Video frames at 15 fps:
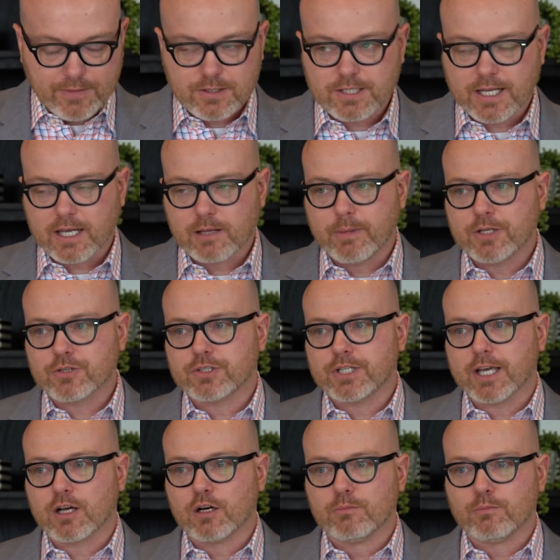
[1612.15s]
And the second major
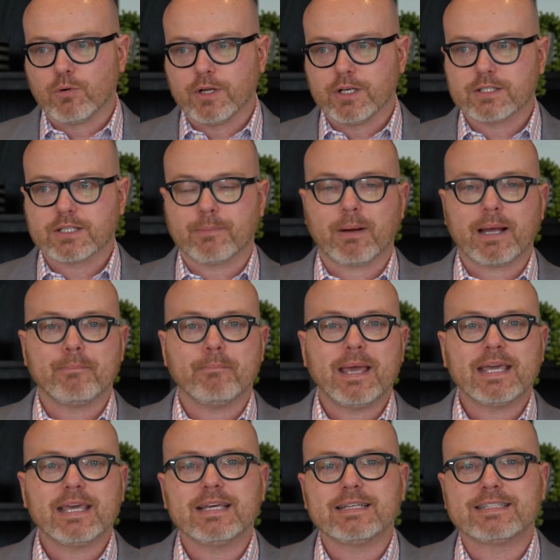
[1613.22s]
take-home point is that by
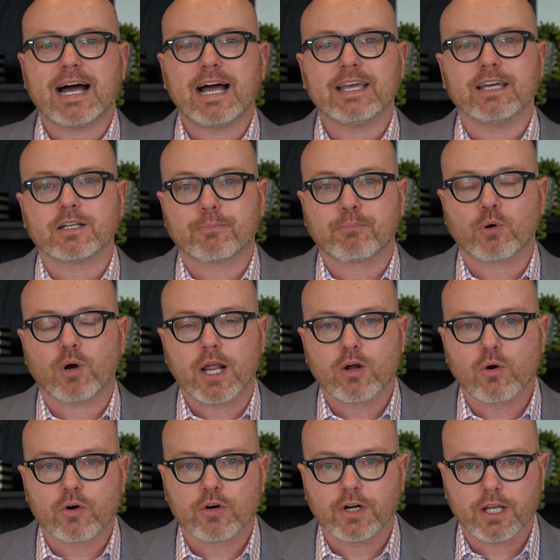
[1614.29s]
making diet
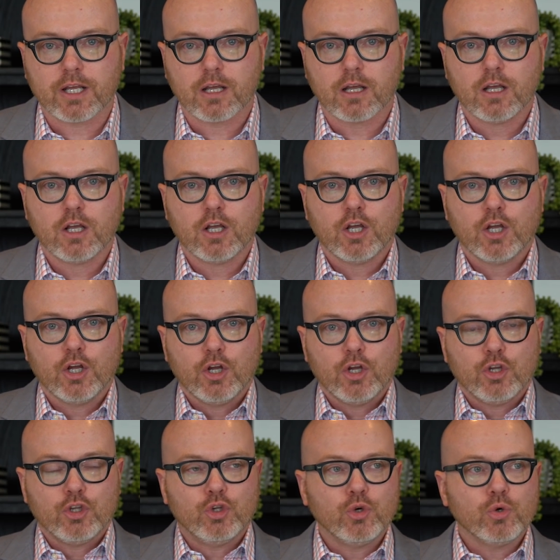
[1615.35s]
priority,
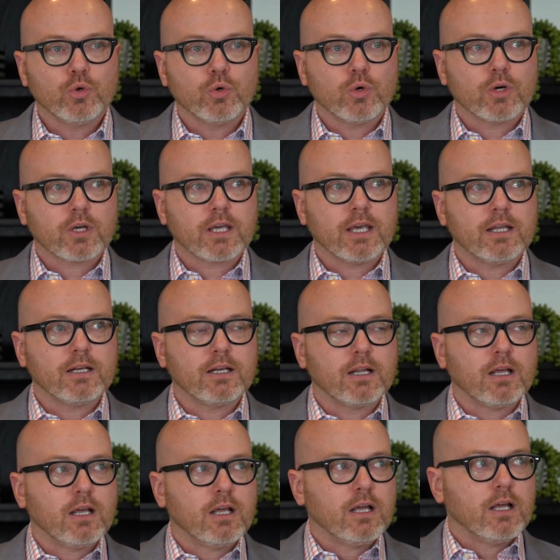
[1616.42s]
you
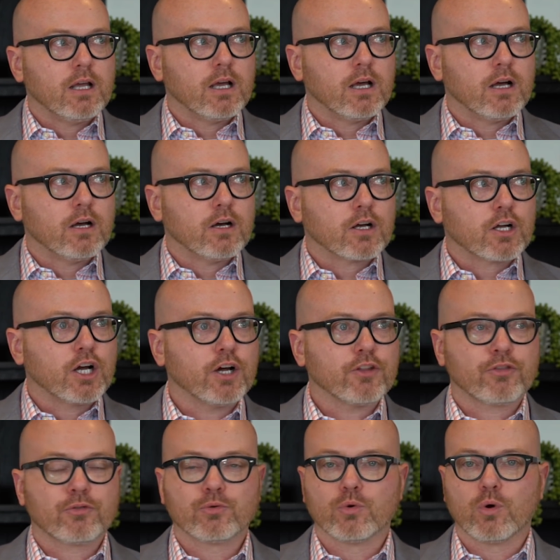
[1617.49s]
can
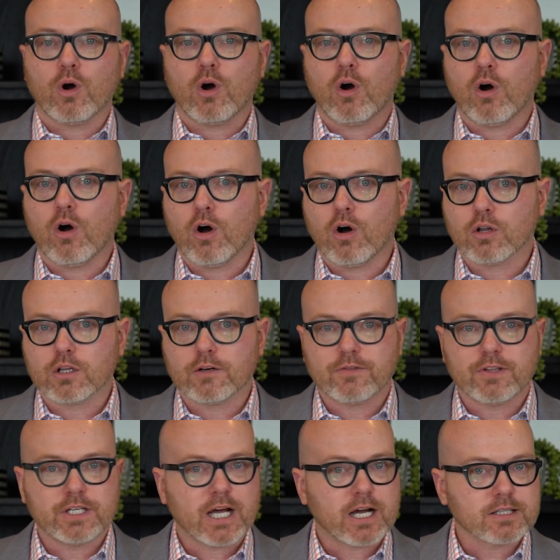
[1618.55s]
cut through all
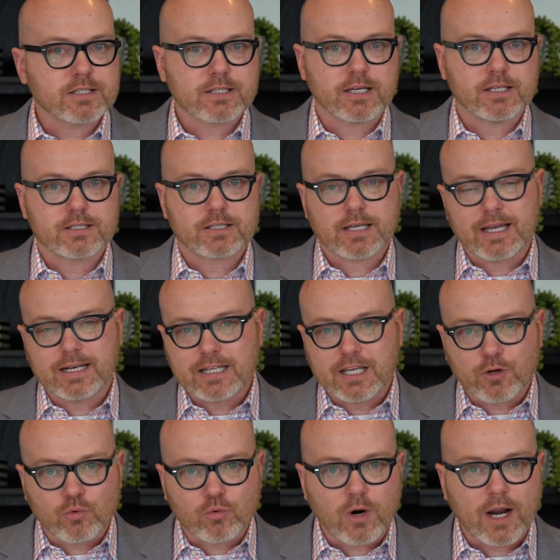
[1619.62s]
of the nonsense and
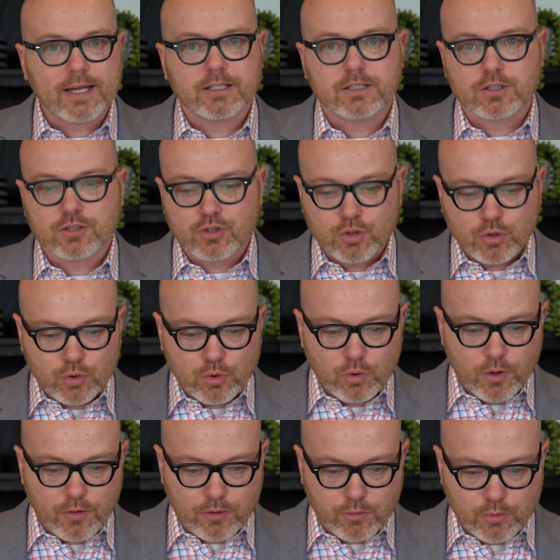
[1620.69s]
get right
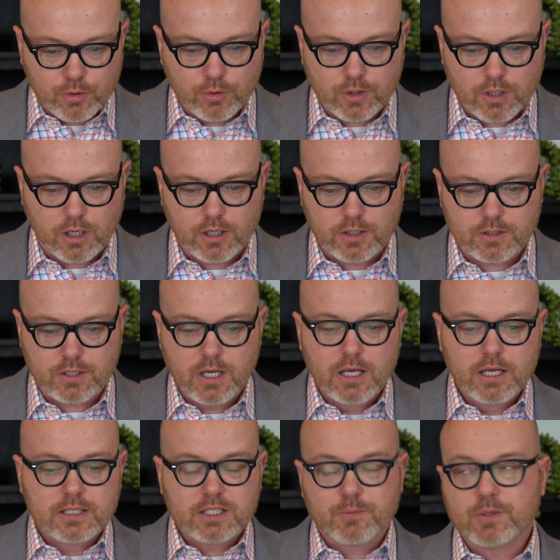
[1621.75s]
to the root cause,
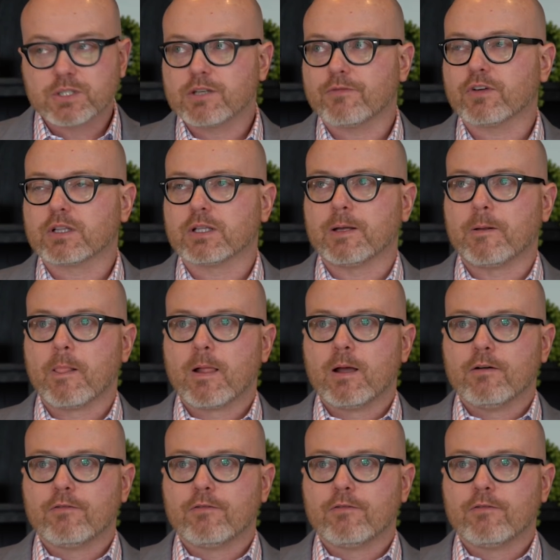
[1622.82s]
specifically